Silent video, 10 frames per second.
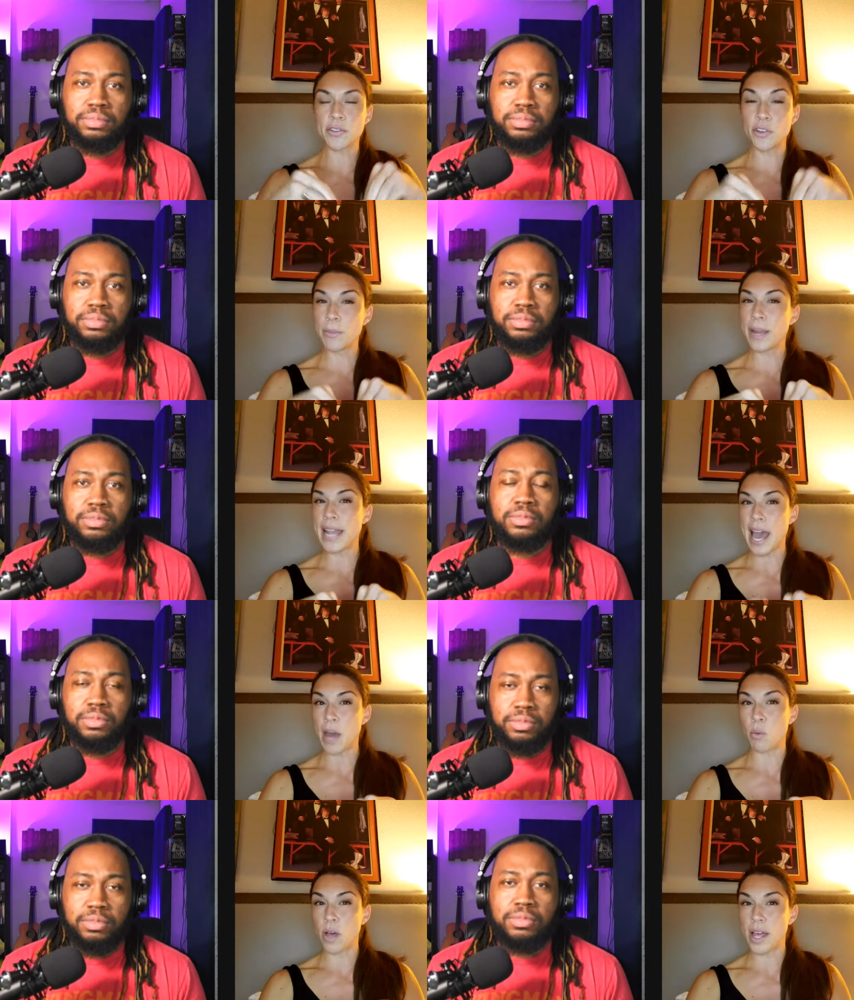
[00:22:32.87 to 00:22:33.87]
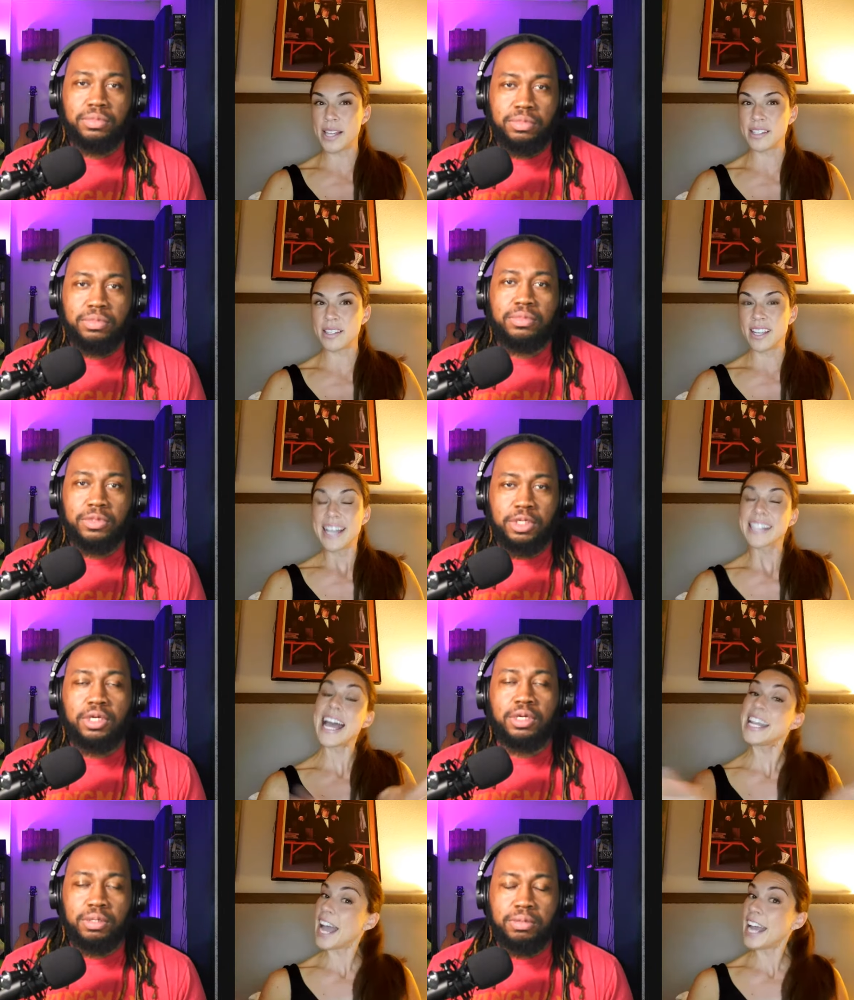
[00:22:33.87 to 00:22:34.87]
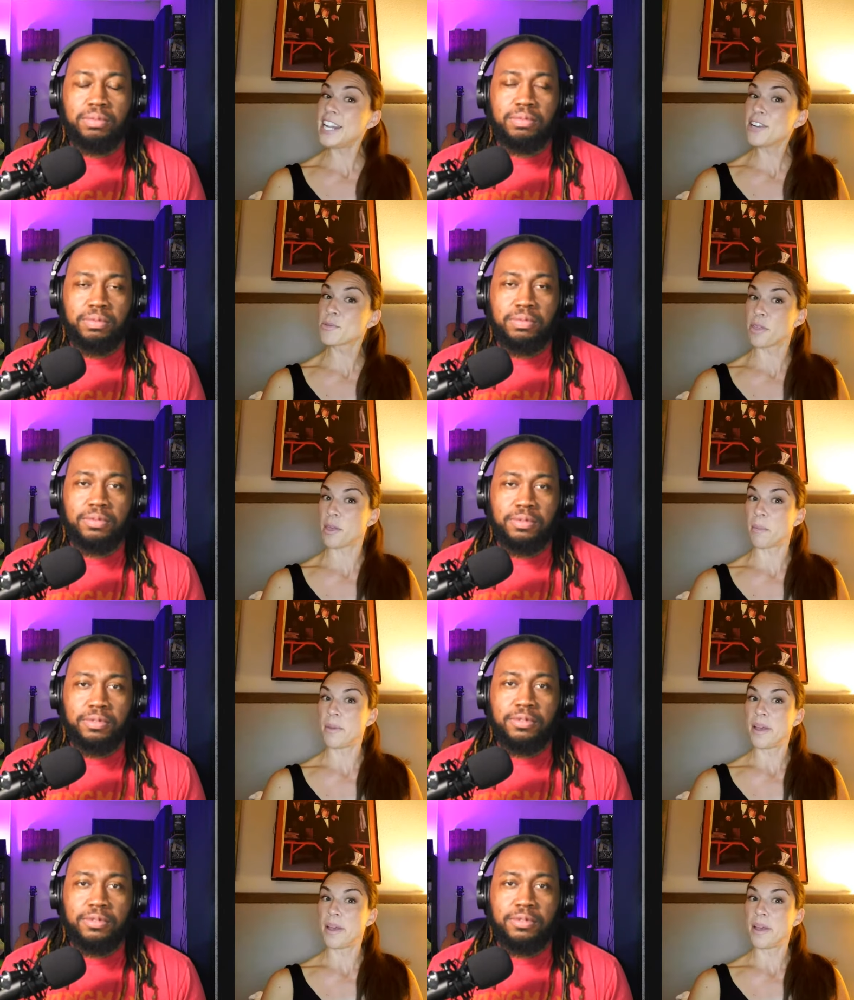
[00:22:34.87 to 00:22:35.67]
Speaker 1: of who my dad was. Yeah. I had nine years with him.